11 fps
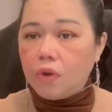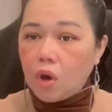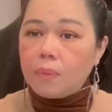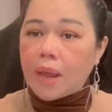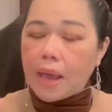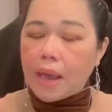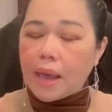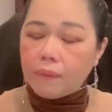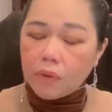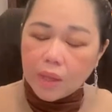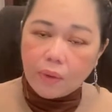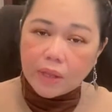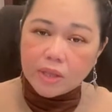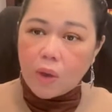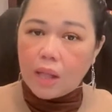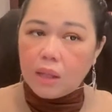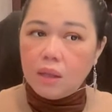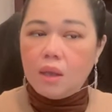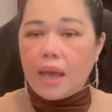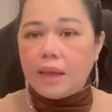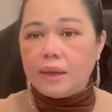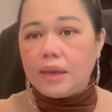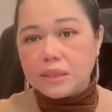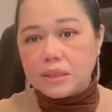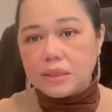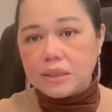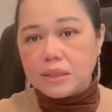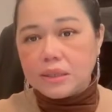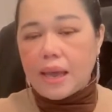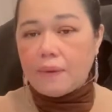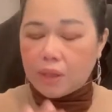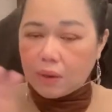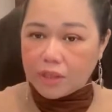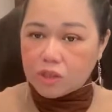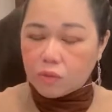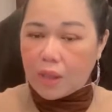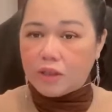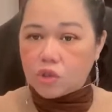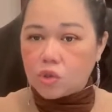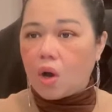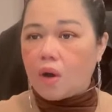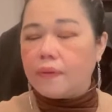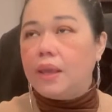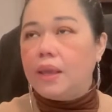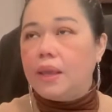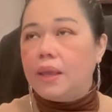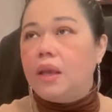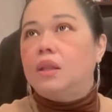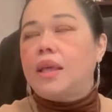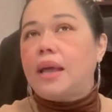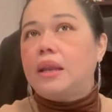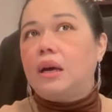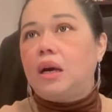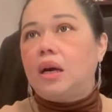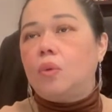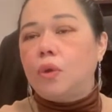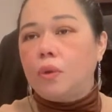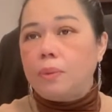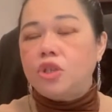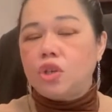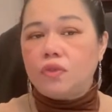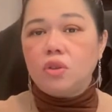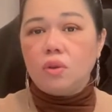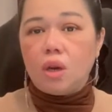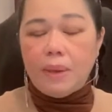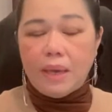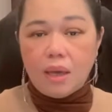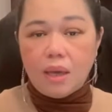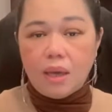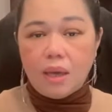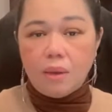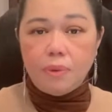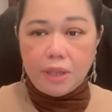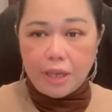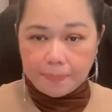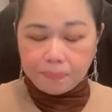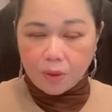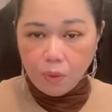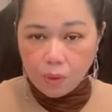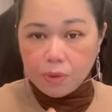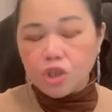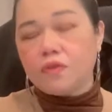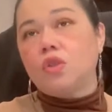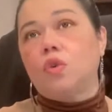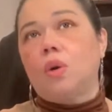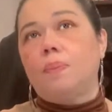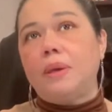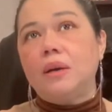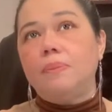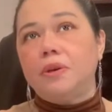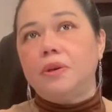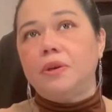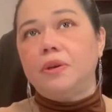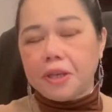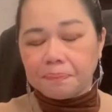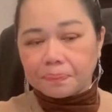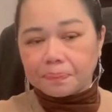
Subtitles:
We hope that everything runs well. And next year, everything runs well and so on. That we will be shifting to a bigger building. We will be shifting to a bigger building.